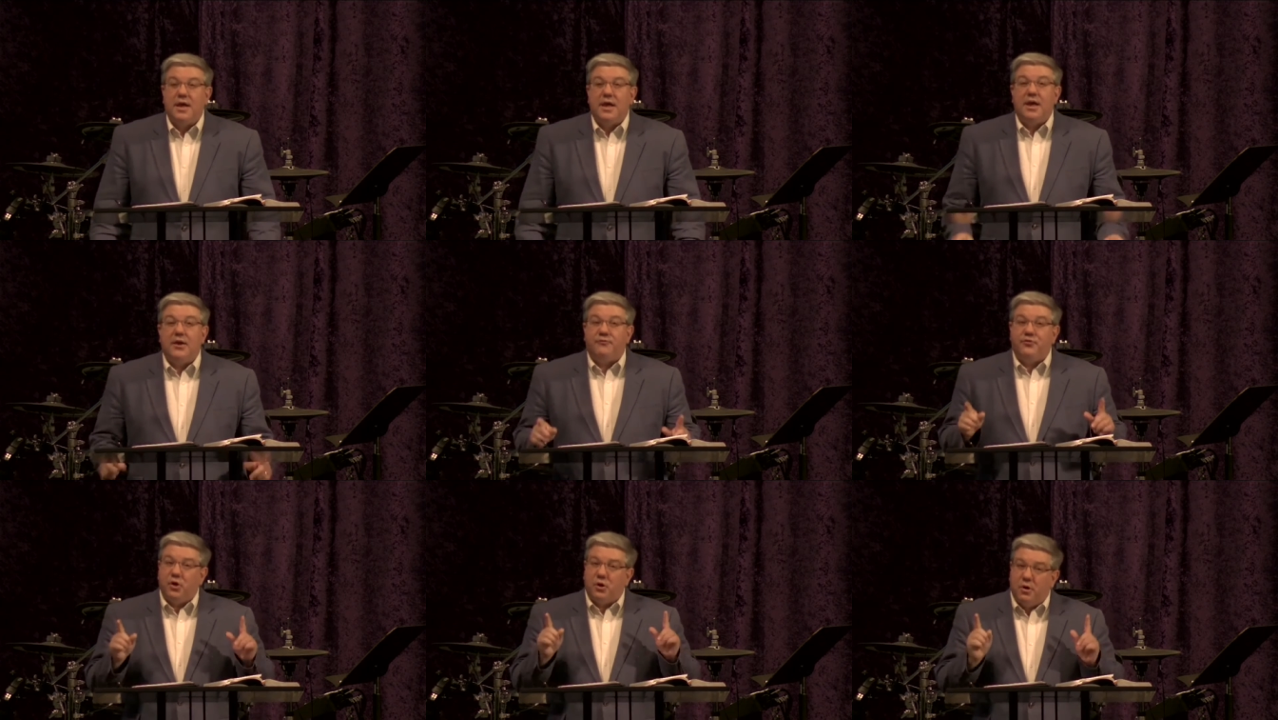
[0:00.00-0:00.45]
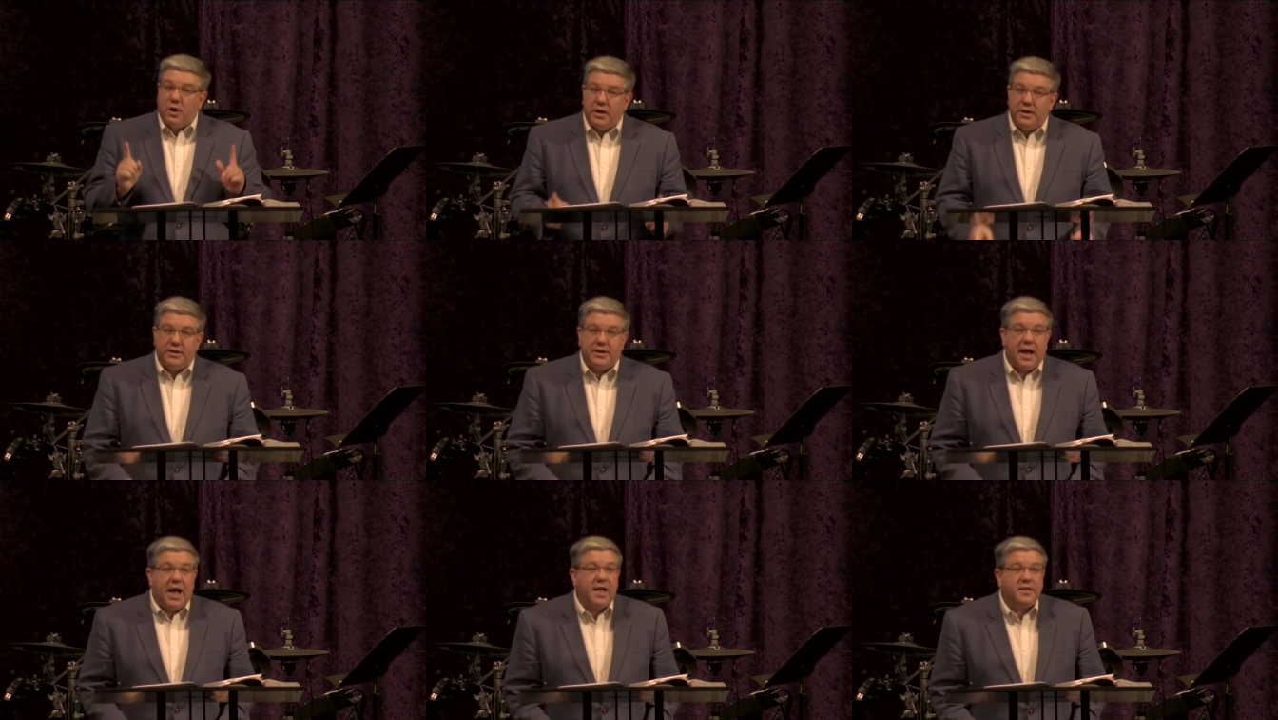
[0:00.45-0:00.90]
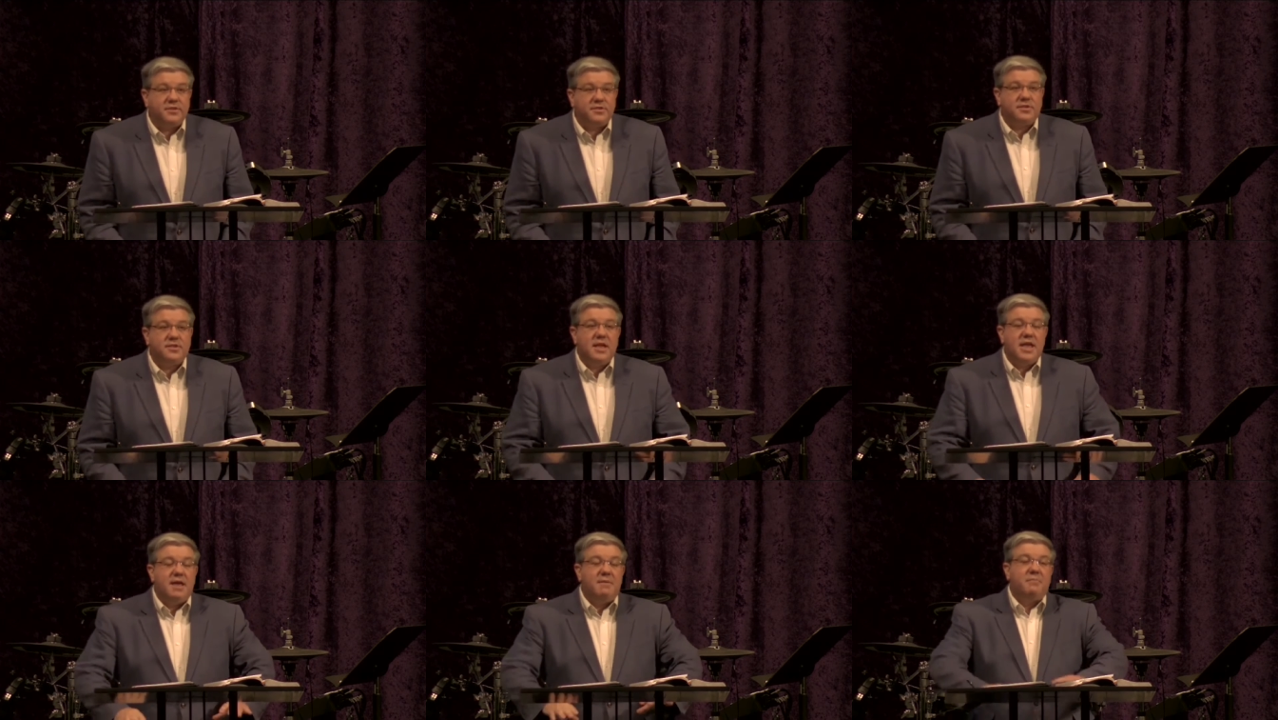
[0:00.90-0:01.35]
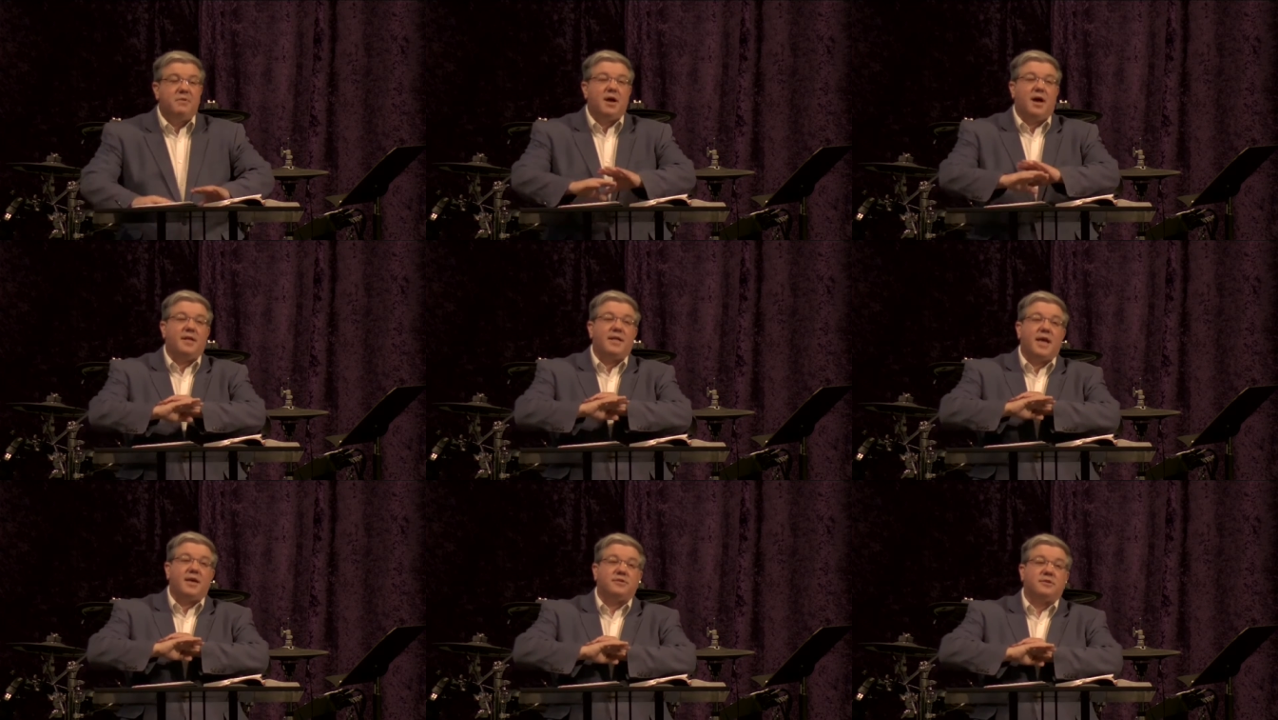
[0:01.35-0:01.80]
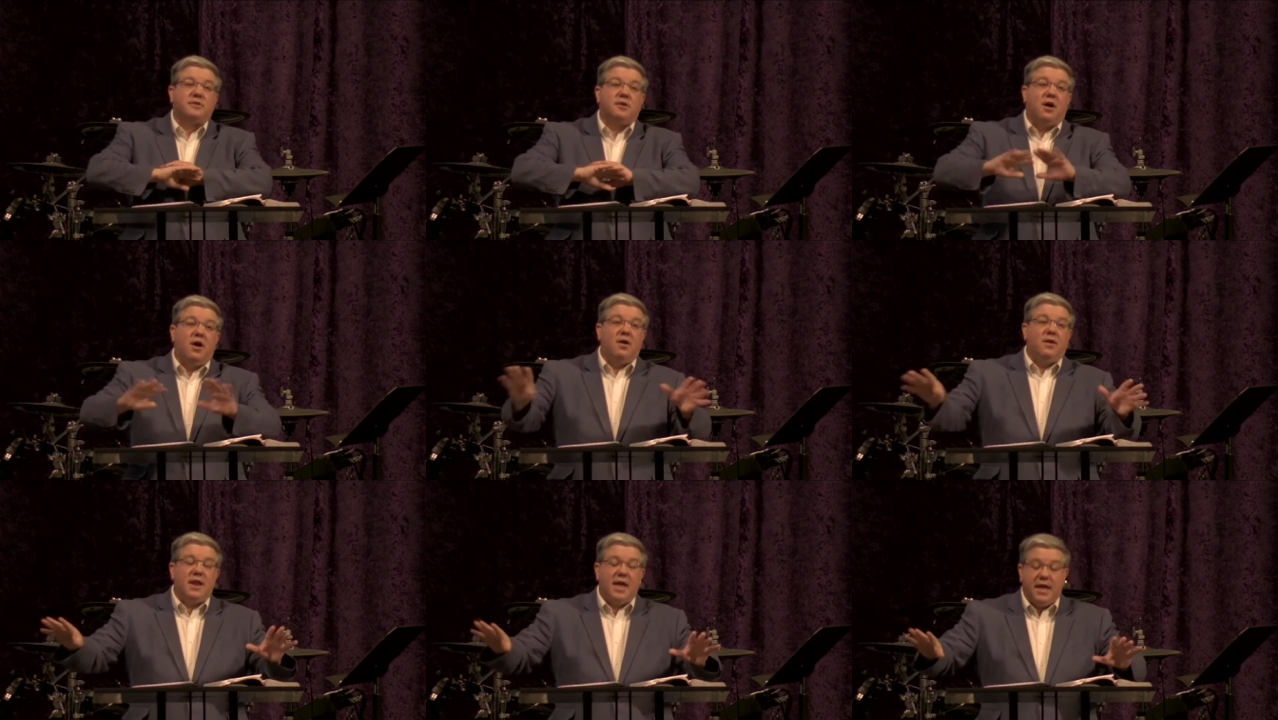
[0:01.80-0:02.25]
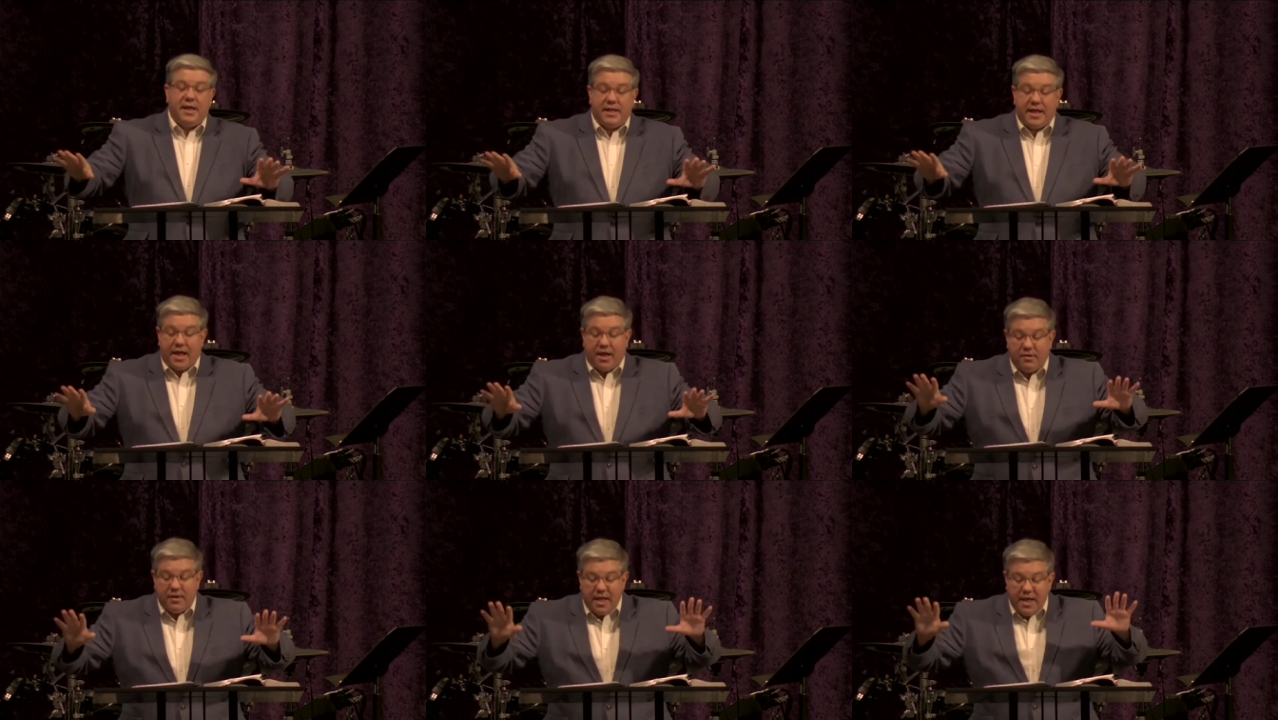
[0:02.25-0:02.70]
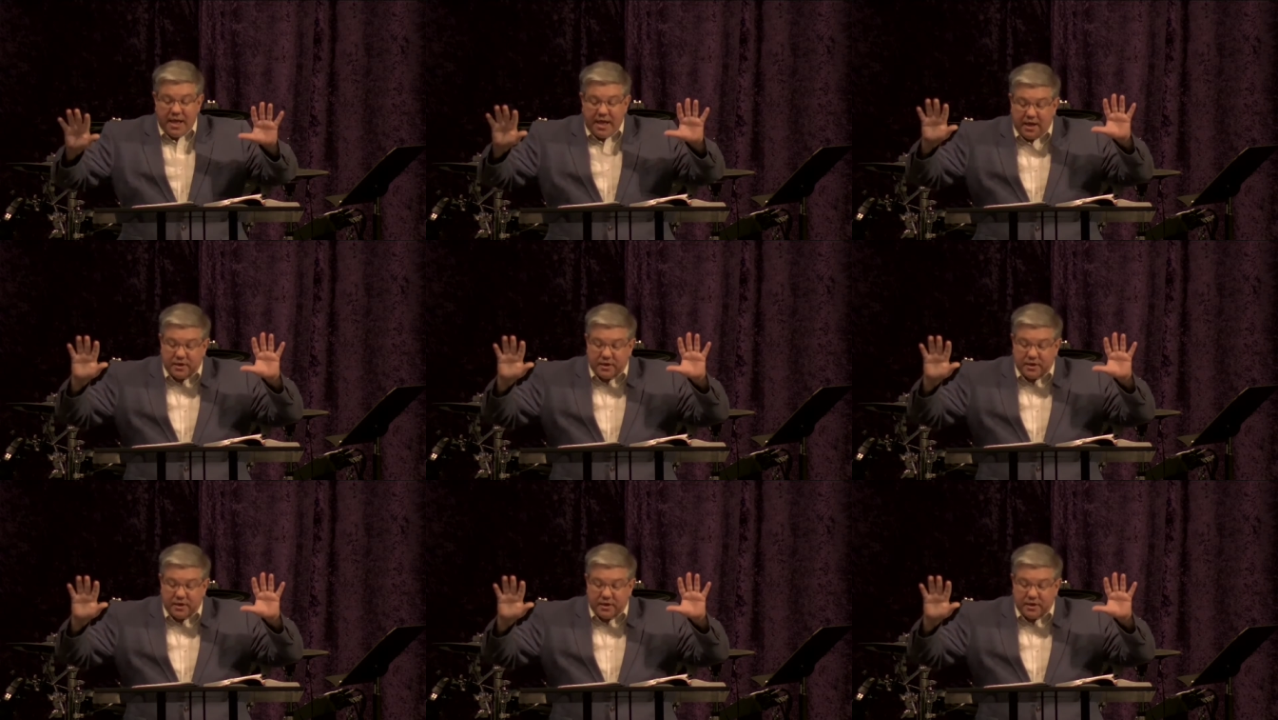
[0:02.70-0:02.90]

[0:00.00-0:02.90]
If you're on God's team, God has it all laid out.